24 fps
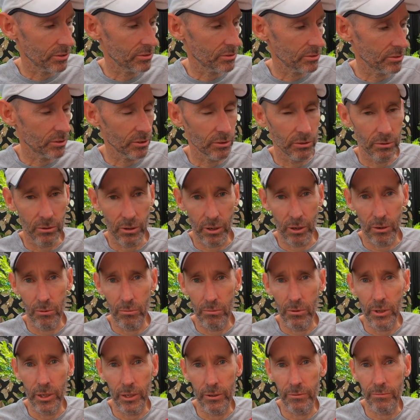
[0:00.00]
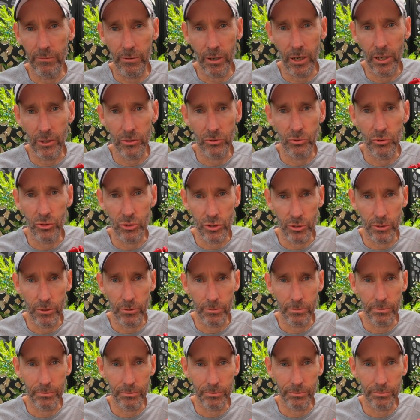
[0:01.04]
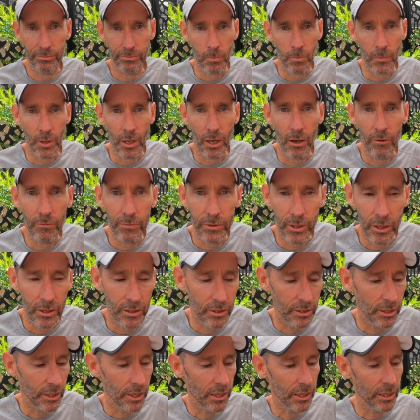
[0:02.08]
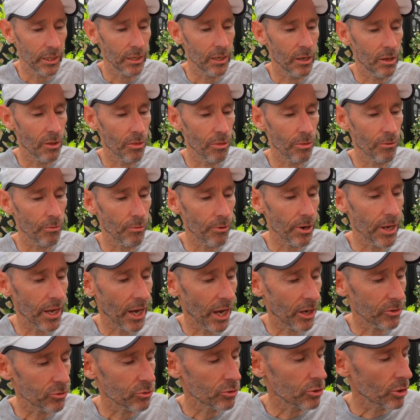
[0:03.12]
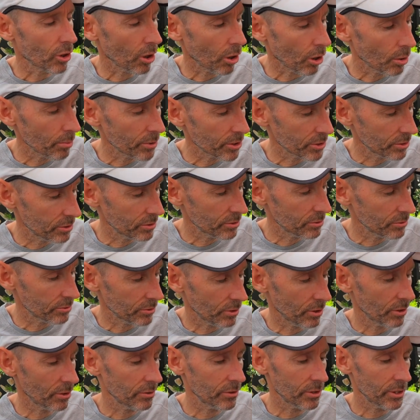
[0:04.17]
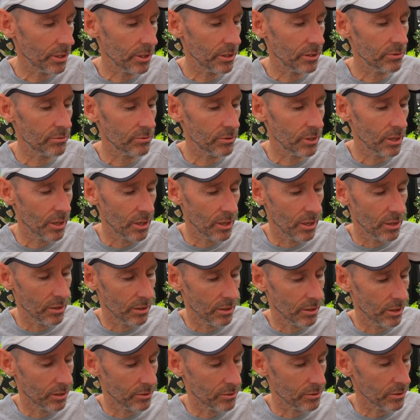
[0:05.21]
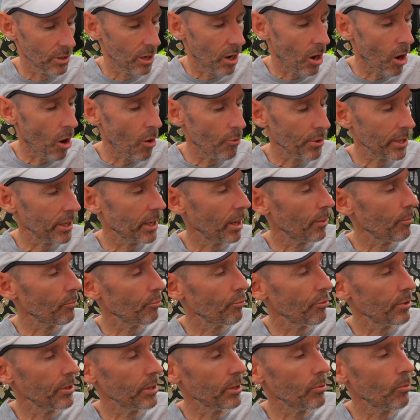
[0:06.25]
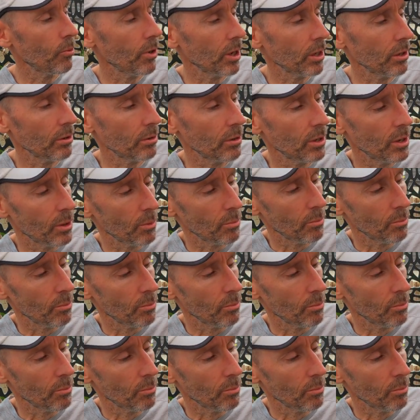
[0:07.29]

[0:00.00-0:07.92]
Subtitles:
but still a really fast shoe. I've done nearly 300 kilometers on these. It's holding up pretty well.